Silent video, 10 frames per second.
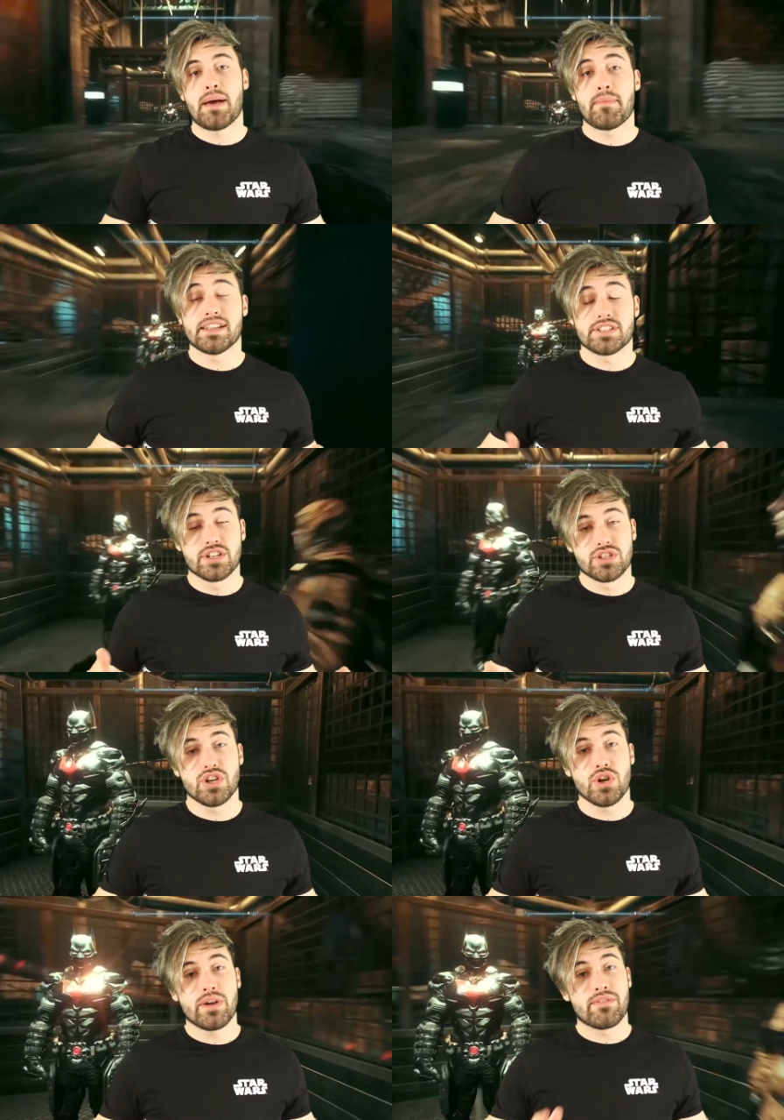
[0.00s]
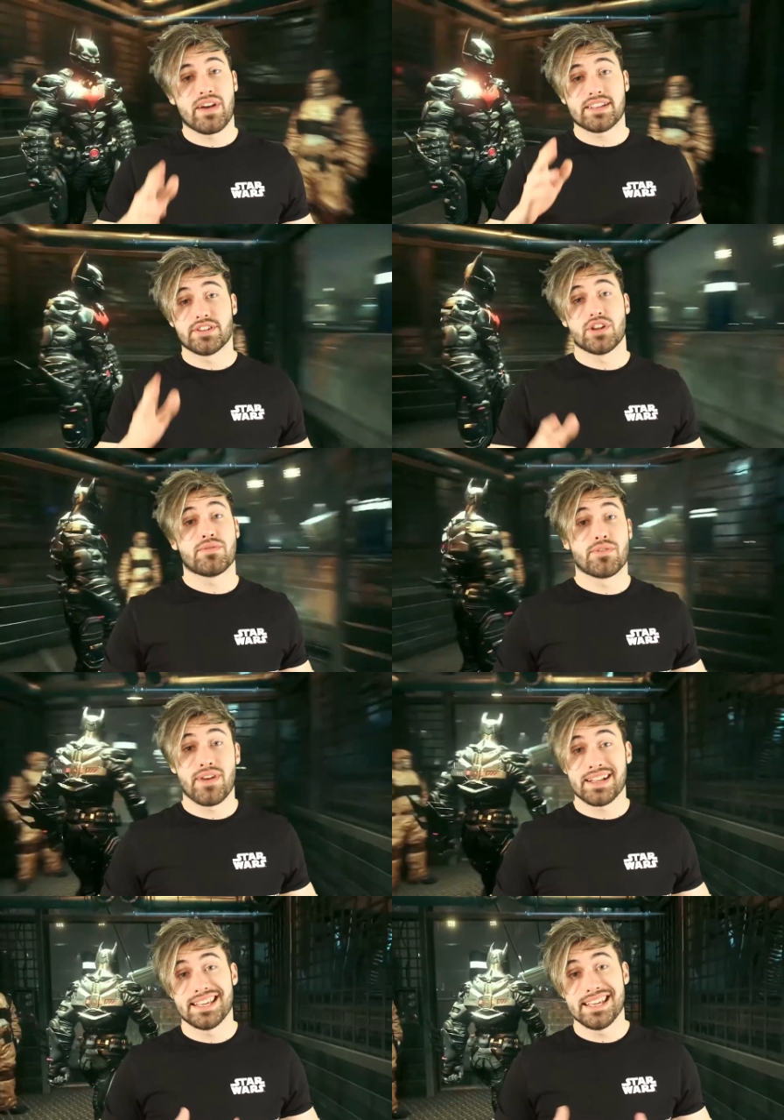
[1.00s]
Batman's going to do. In fact, I know for a
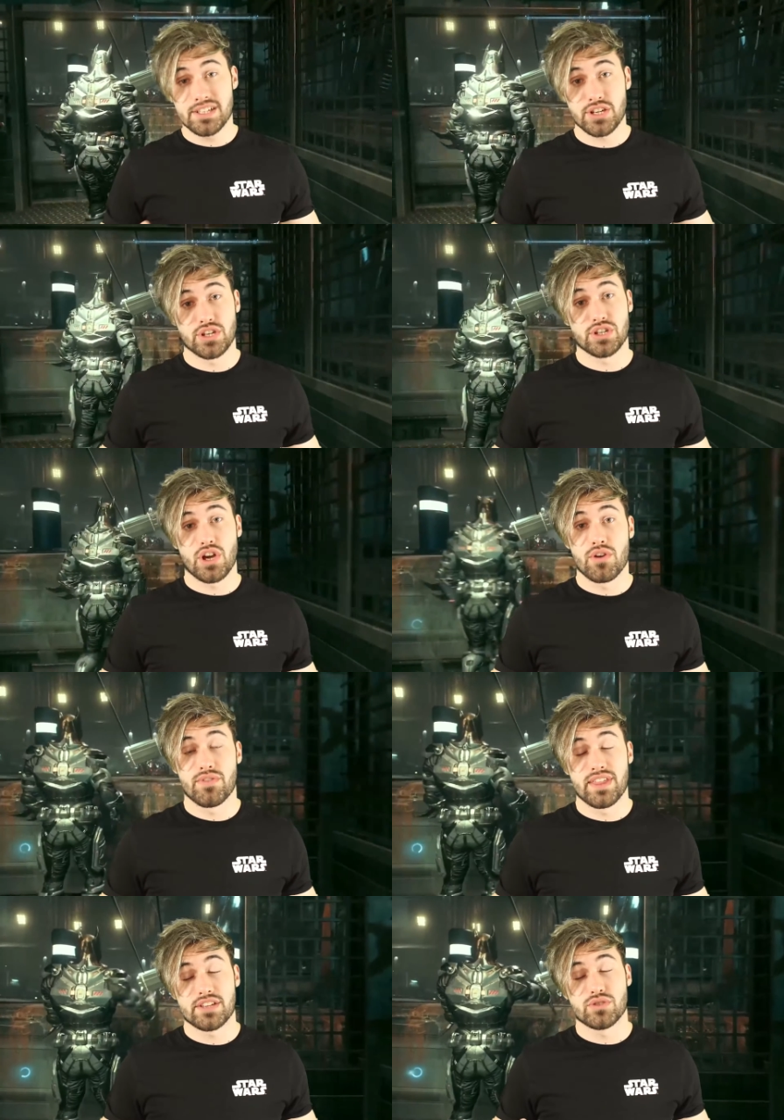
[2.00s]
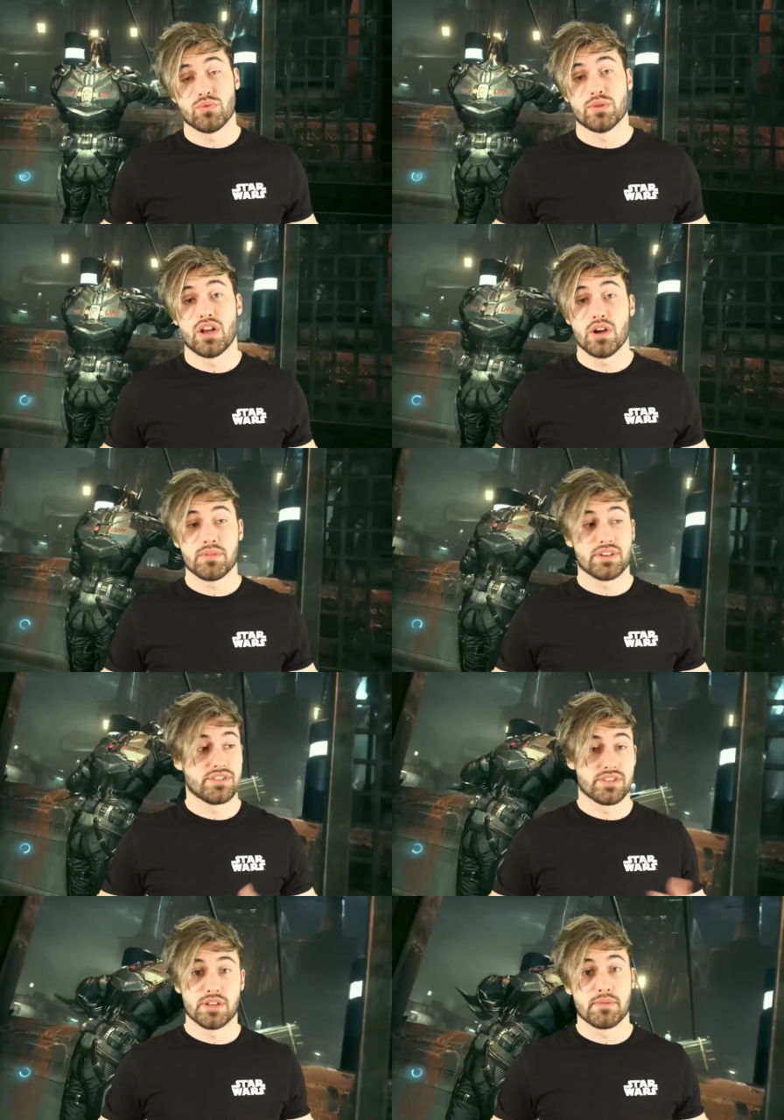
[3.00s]
fact it isn't going to go for that storyline because
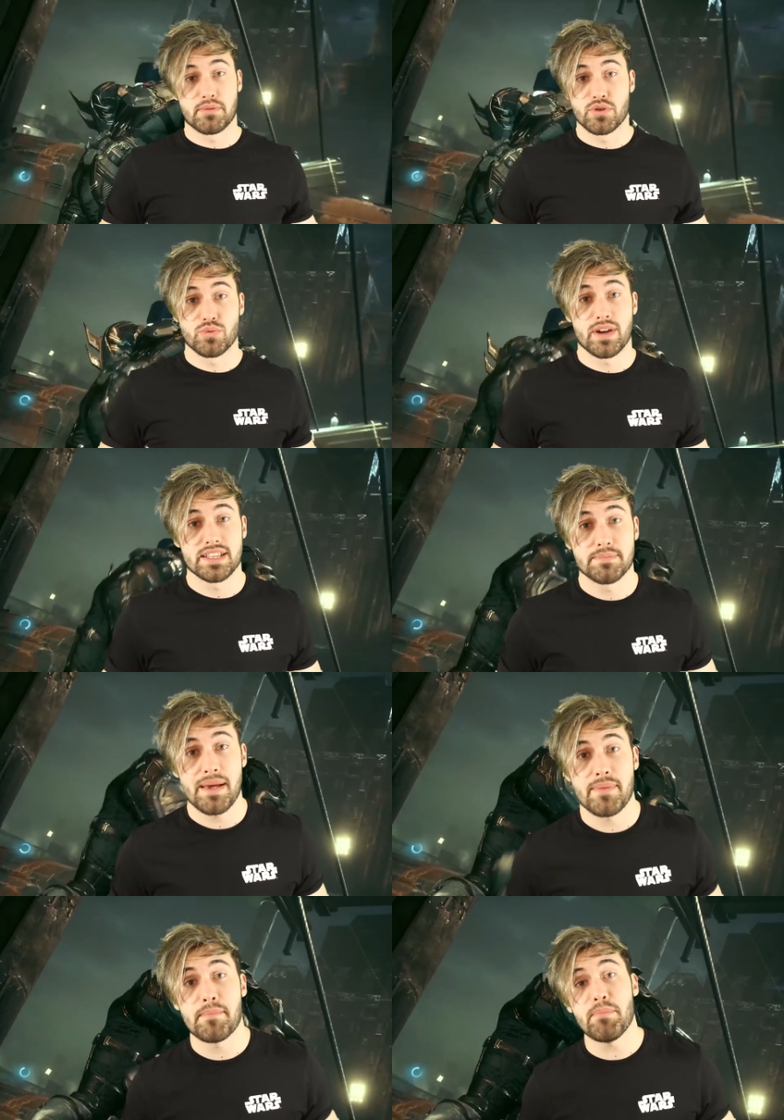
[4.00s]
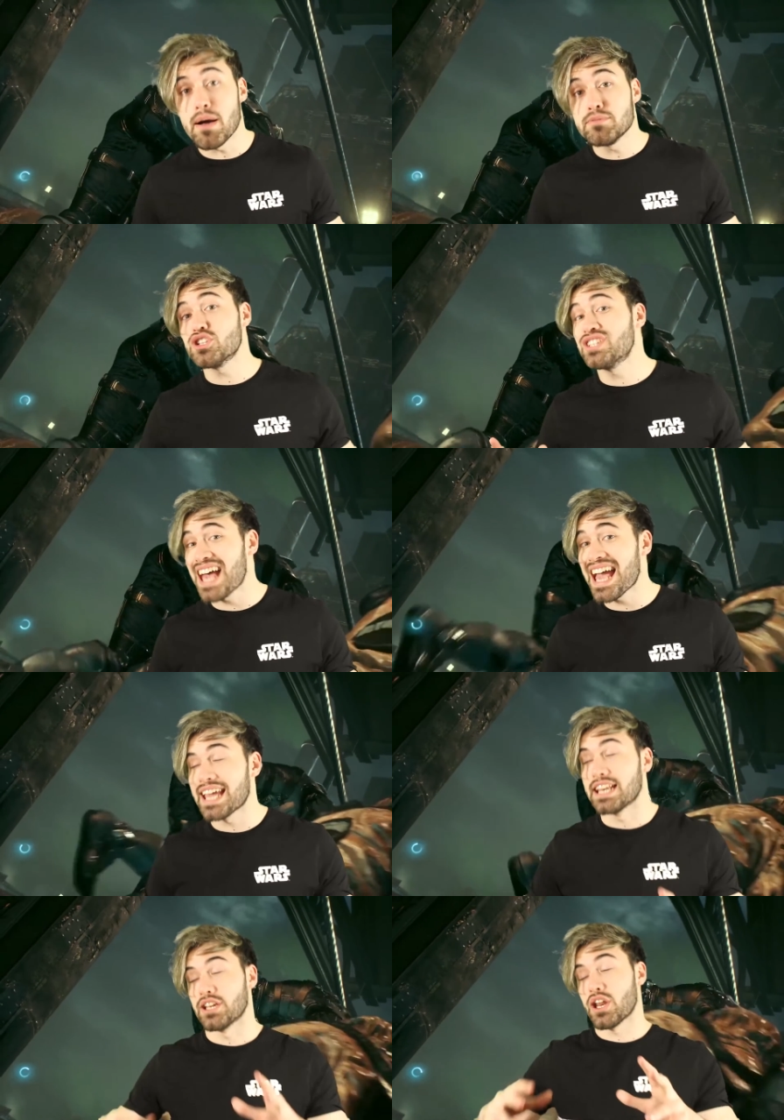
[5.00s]
it's going to be Bruce Wayne as Batman. But I'm just
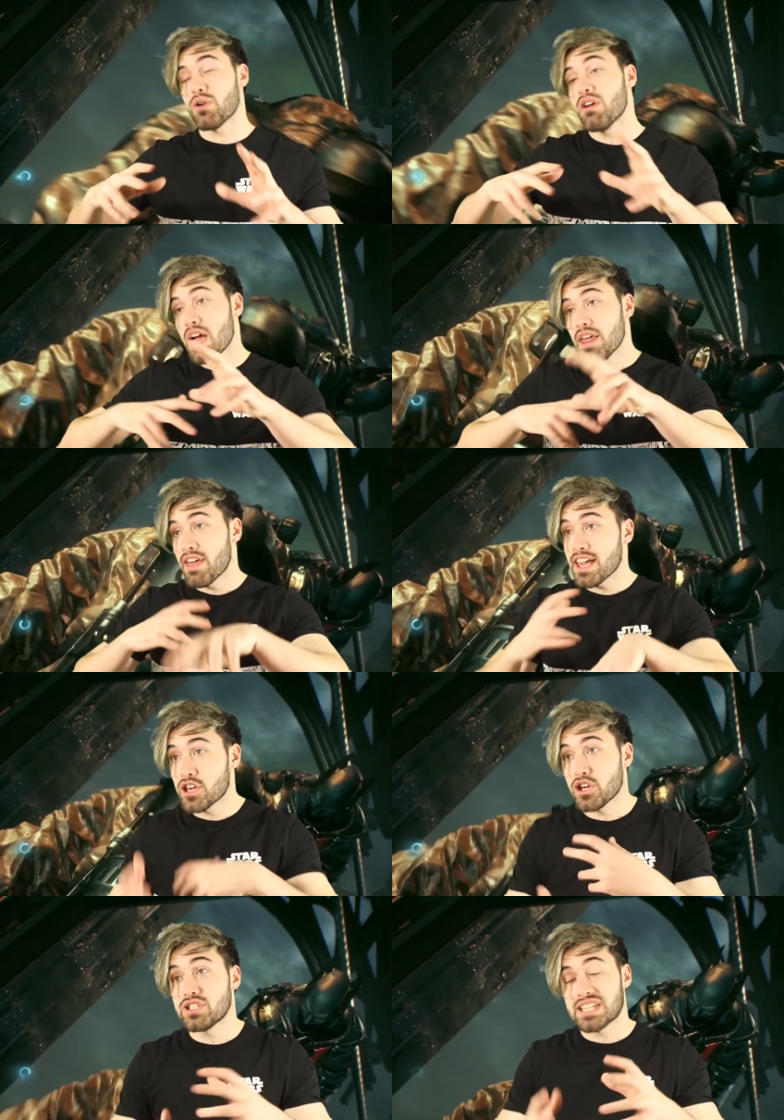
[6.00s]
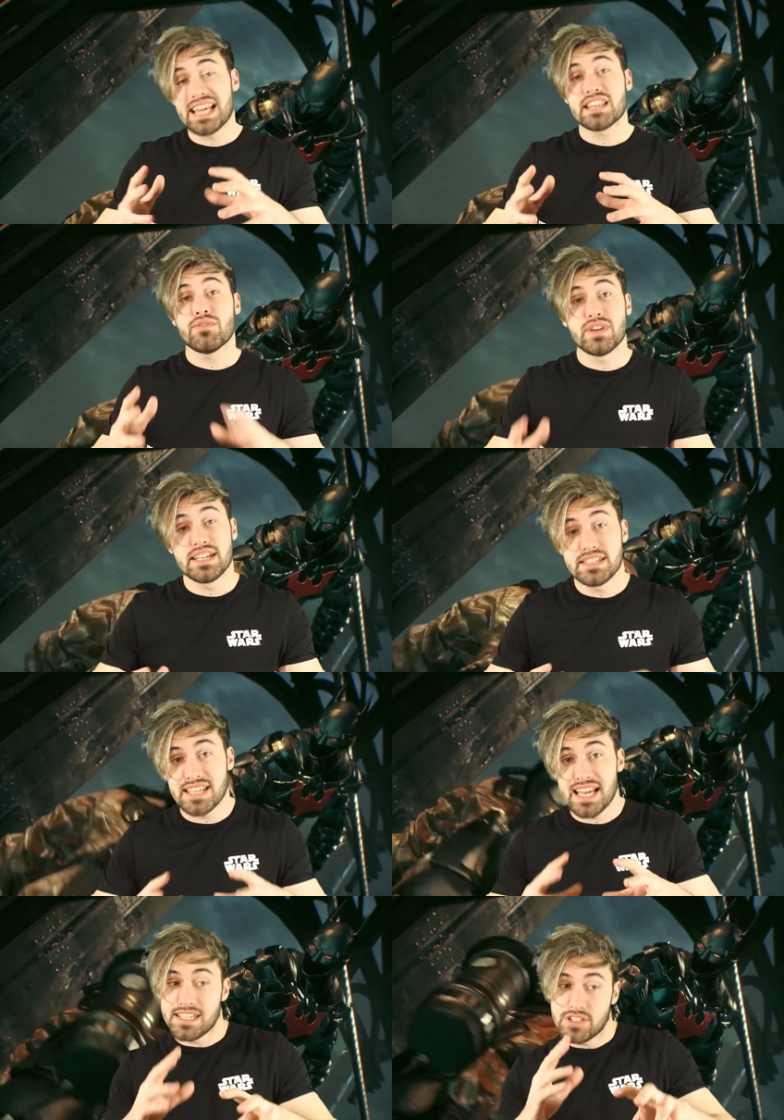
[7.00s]
saying, you know, they could take the villains
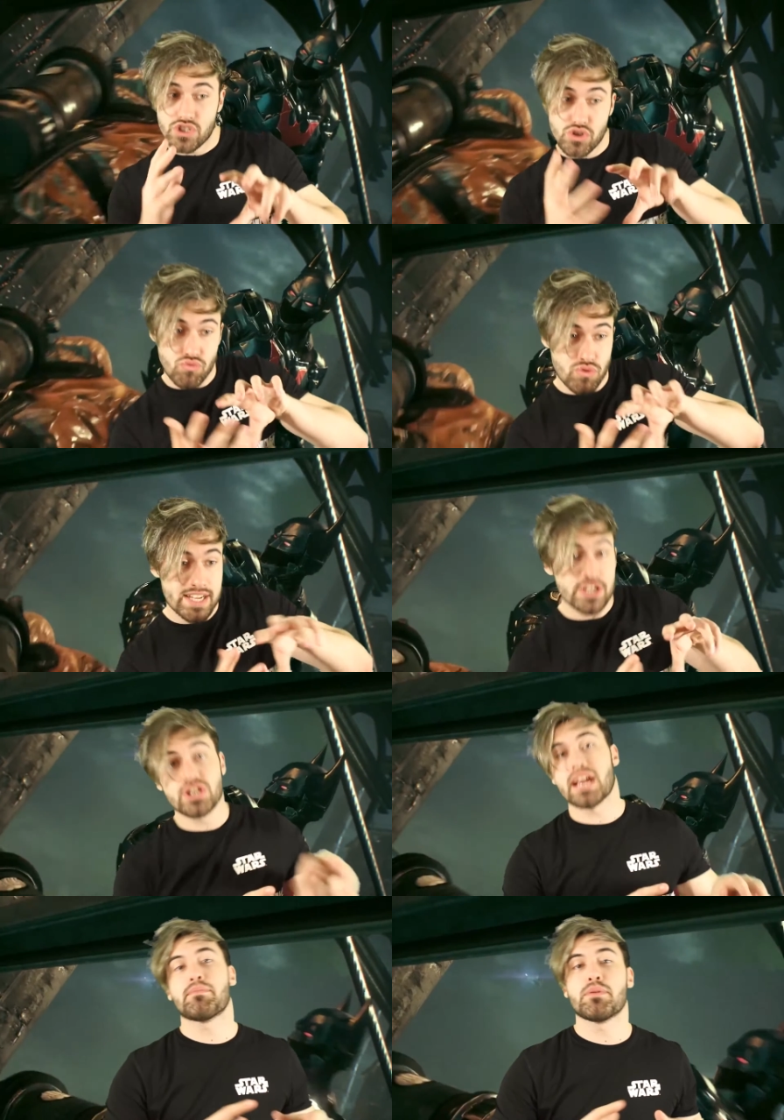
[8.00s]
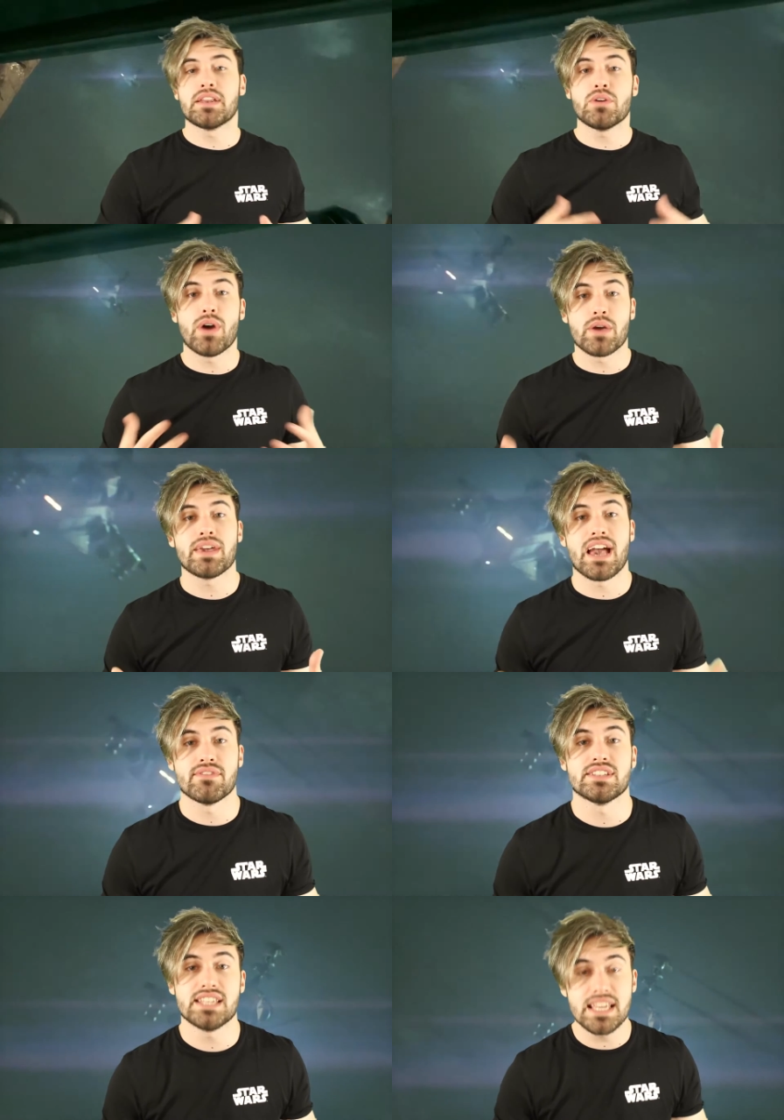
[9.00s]
and reshape them in a way we
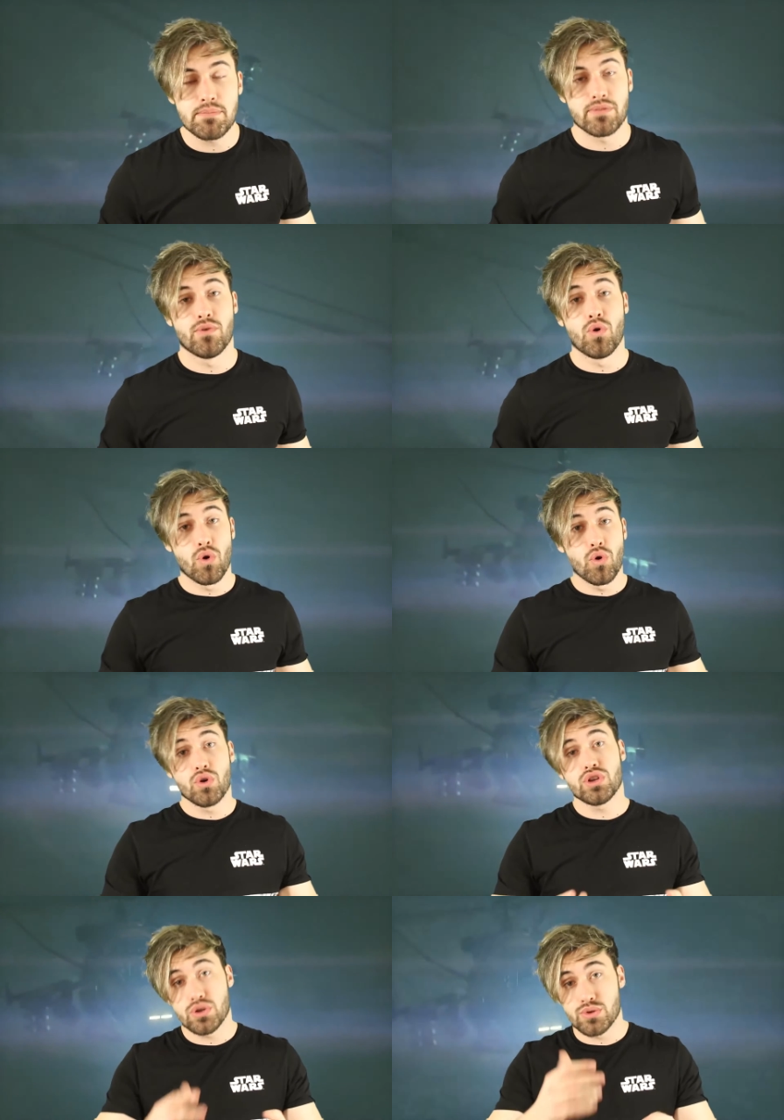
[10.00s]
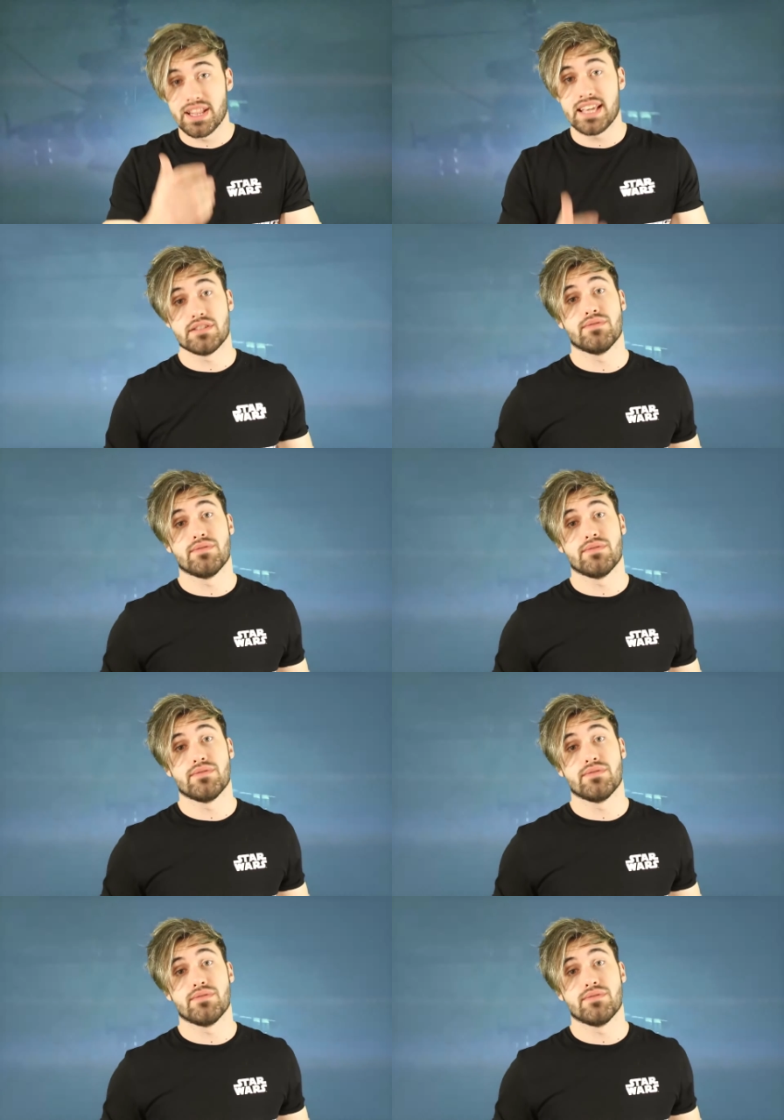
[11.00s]
haven't seen before or use lesser